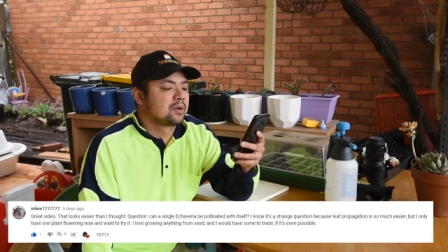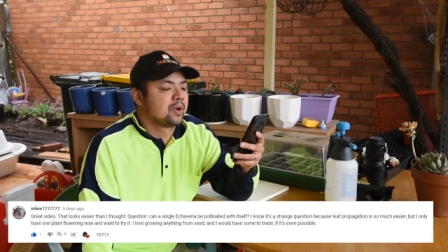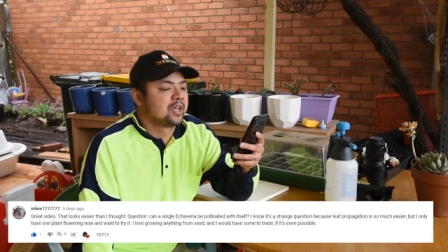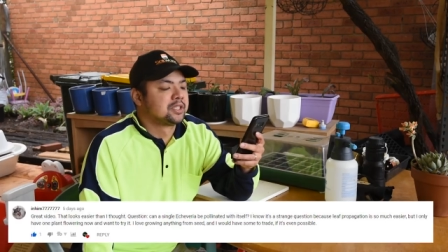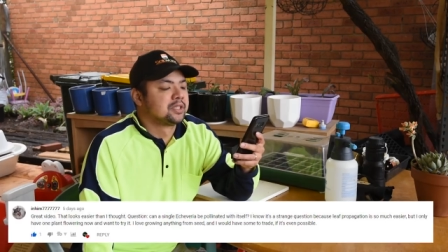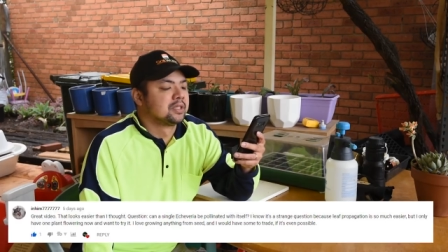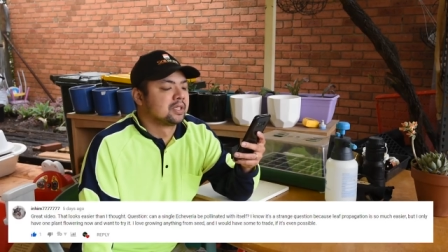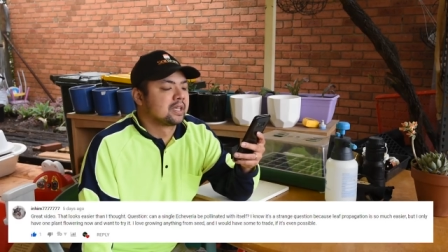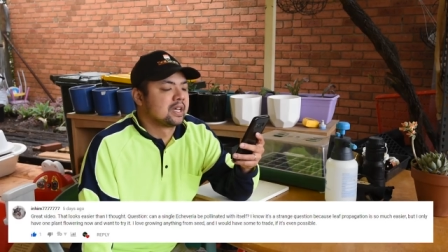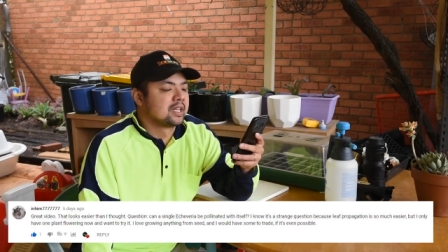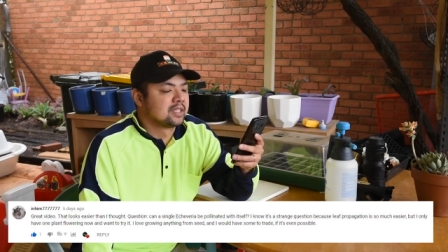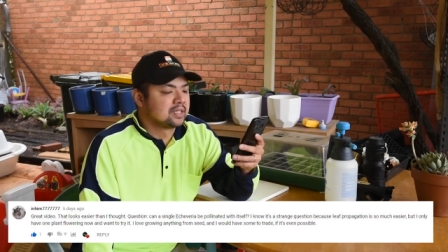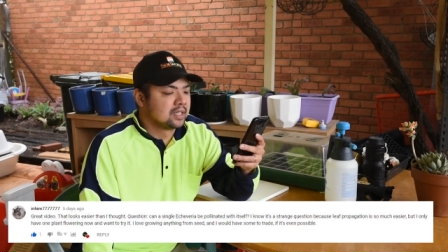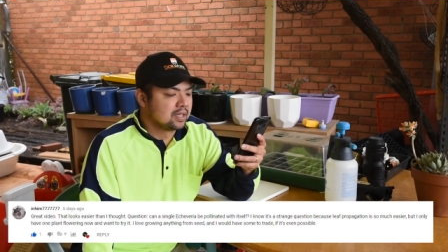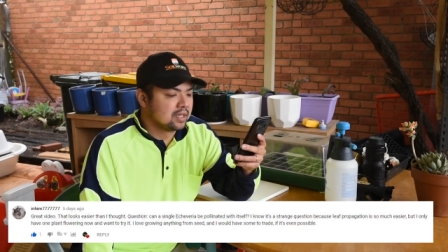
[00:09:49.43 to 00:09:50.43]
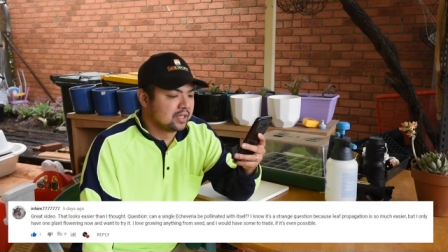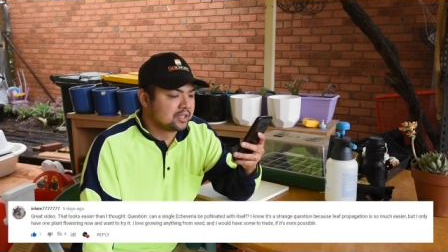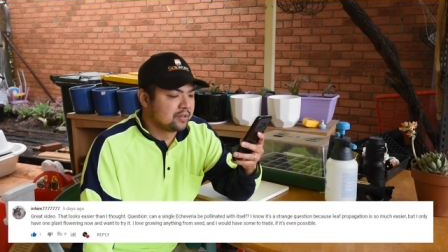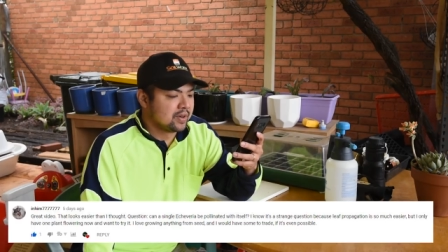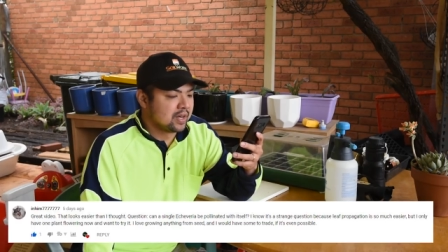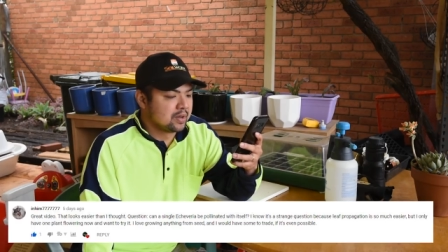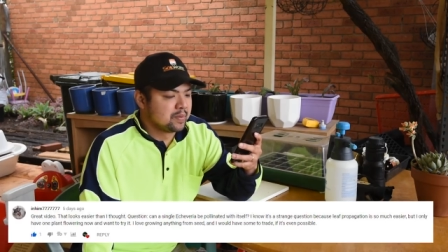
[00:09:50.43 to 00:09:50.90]
Question, can a single
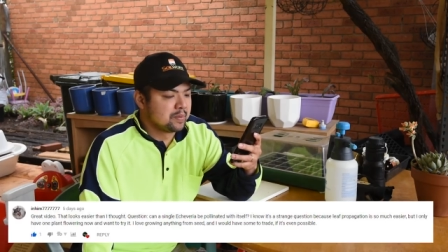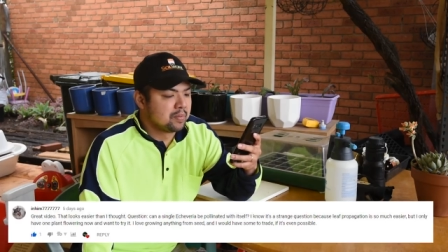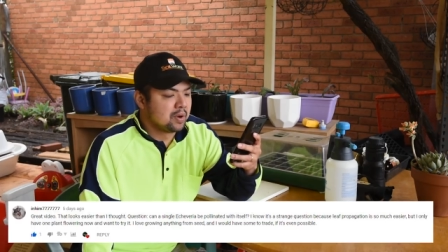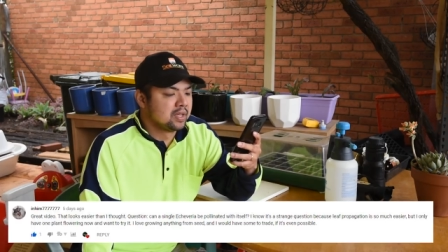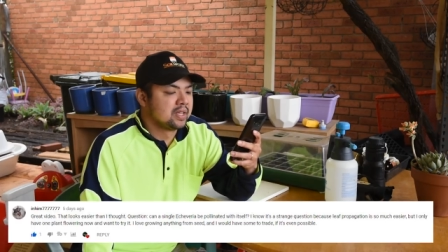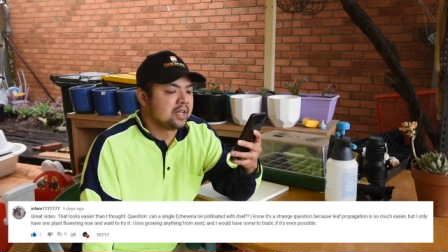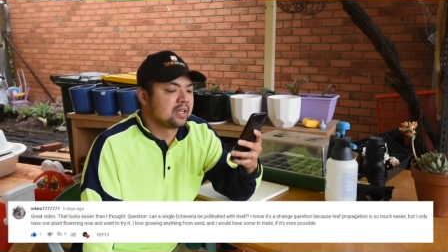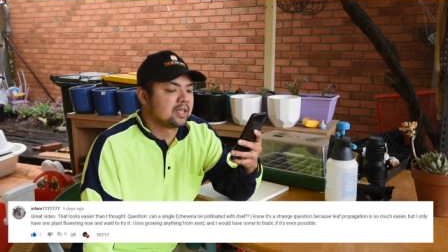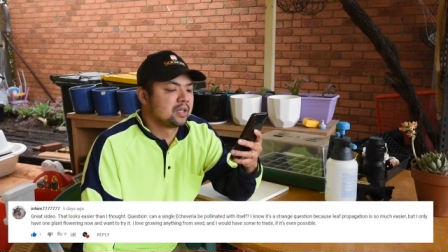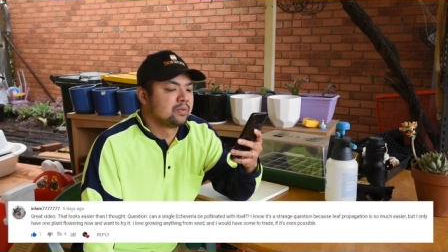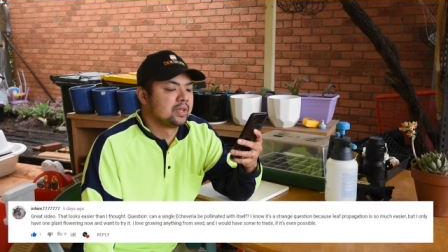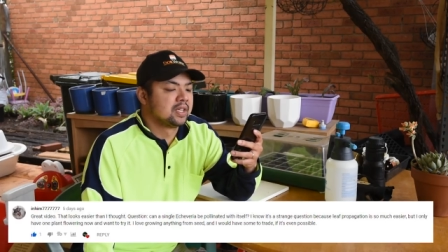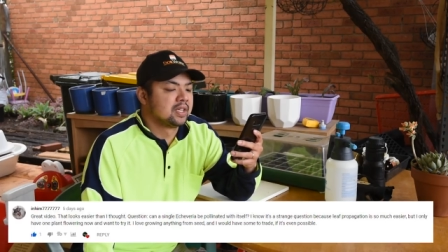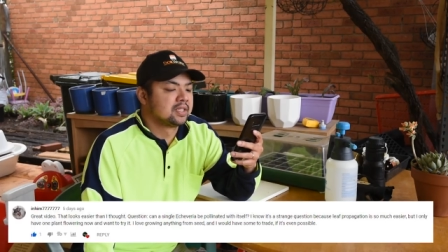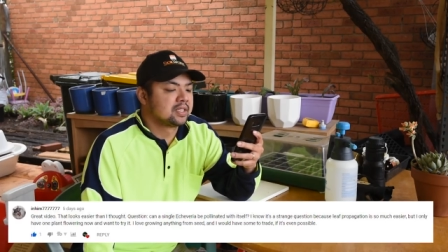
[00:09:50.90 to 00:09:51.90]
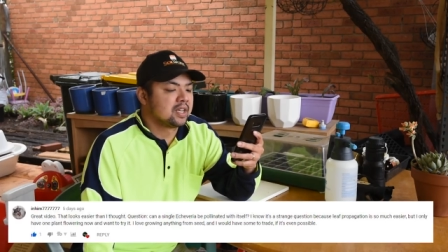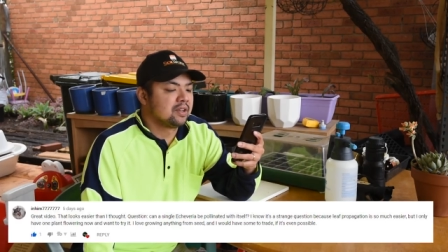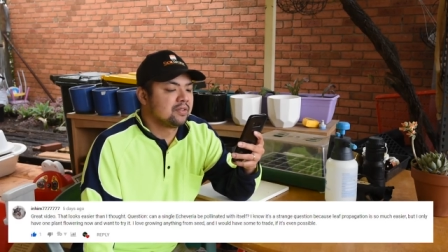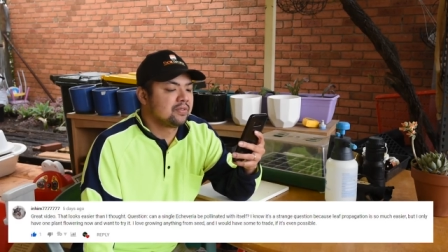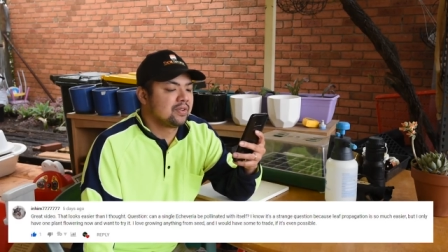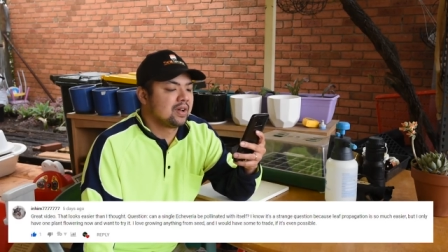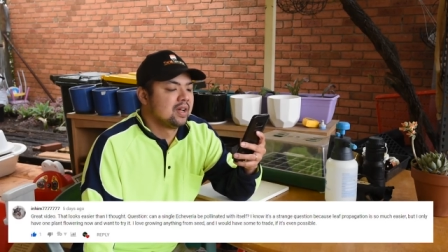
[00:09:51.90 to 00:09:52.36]
echeveria be pollinated with
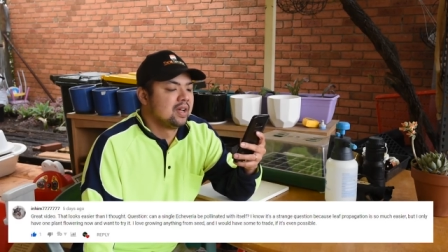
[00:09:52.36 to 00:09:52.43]
itself?